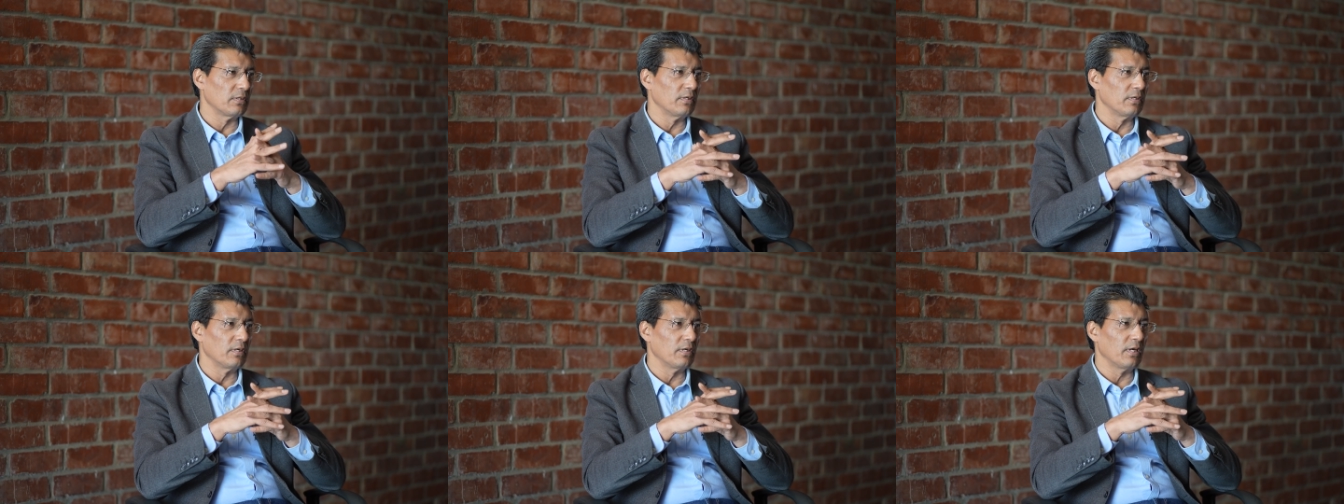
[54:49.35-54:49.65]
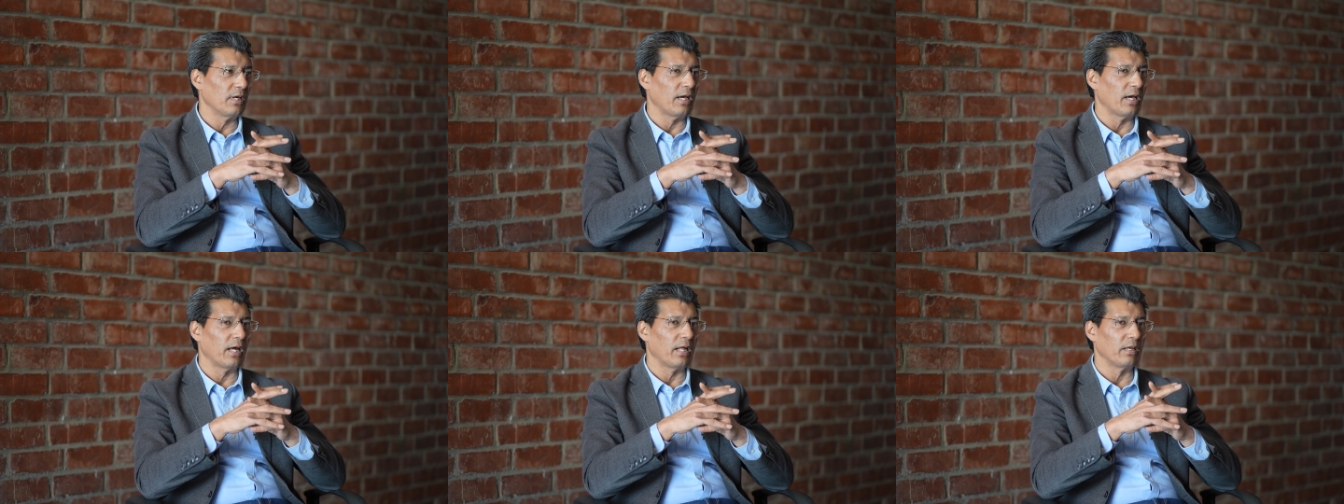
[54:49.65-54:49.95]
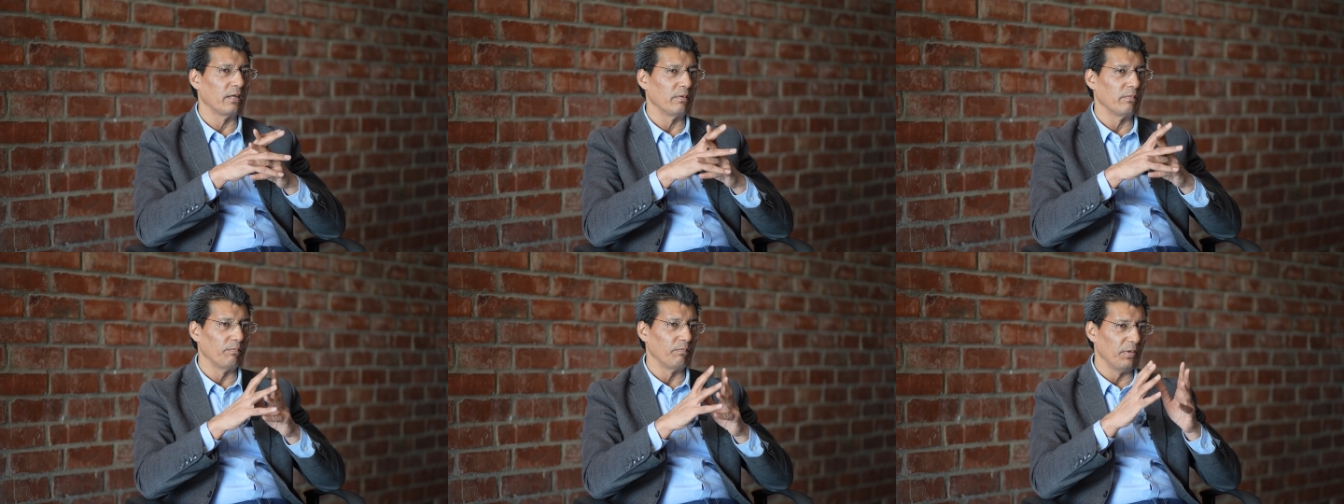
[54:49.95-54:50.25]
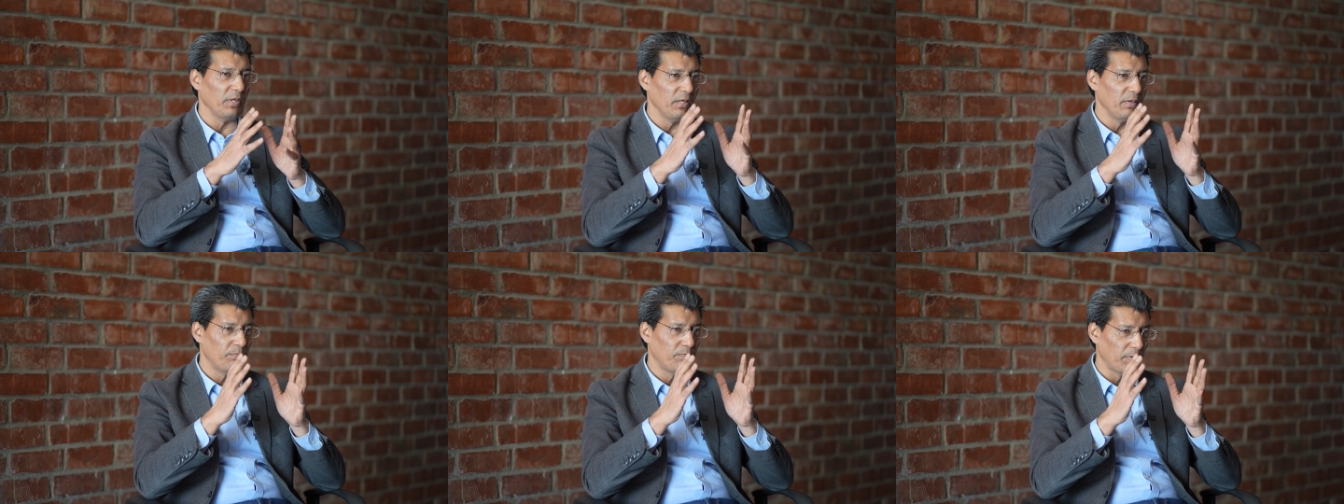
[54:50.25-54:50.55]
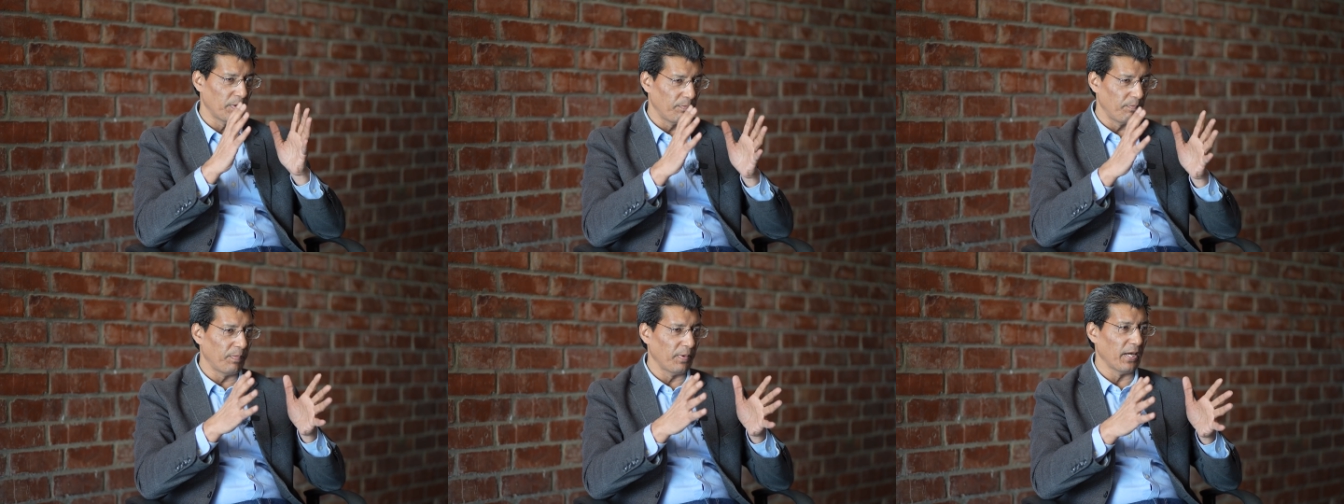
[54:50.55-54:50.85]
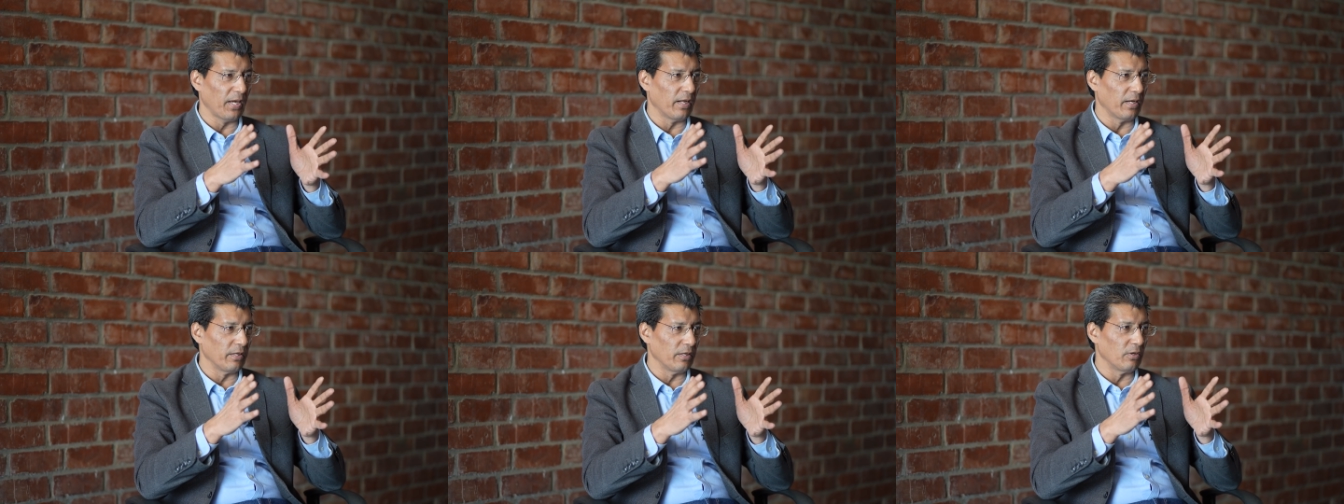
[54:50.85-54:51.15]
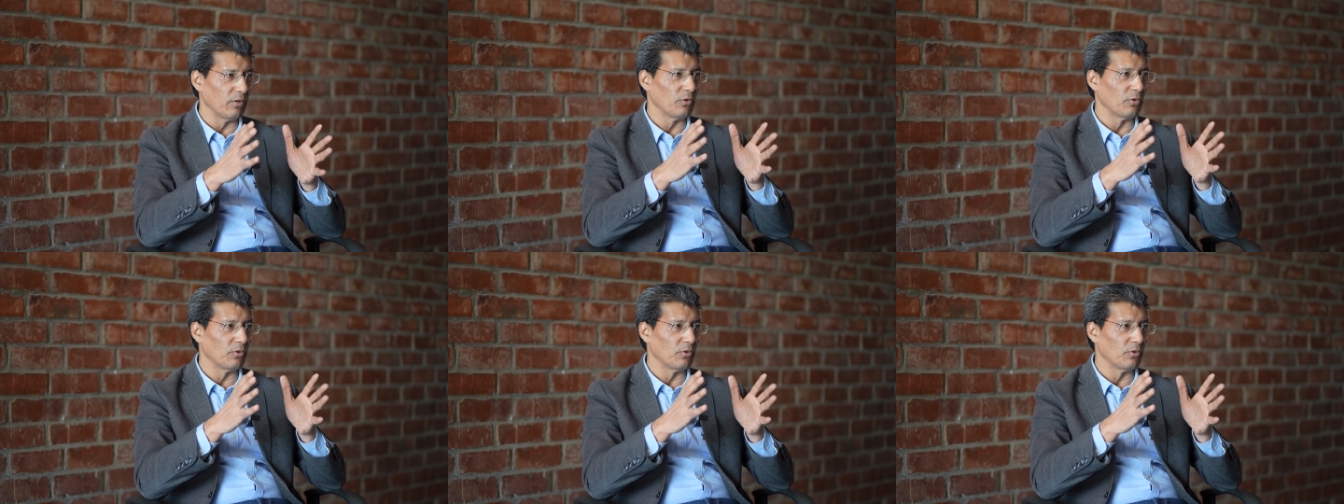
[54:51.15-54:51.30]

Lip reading: and be prepared.